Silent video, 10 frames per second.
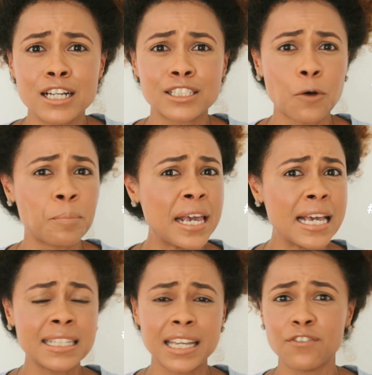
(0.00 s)
So be
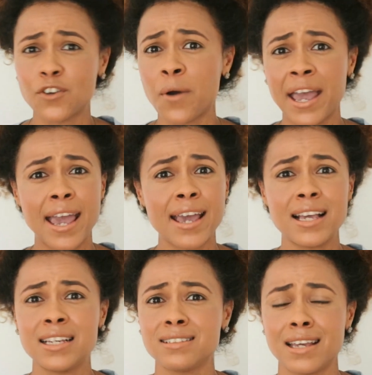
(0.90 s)
it if your hair
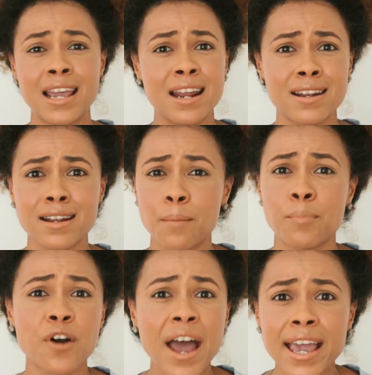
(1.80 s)
is in
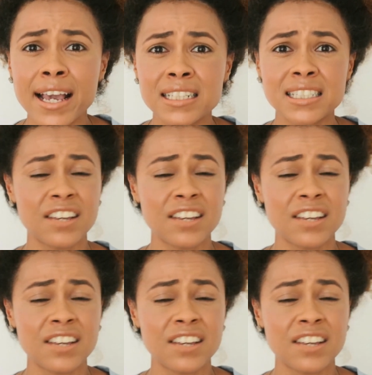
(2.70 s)
braids,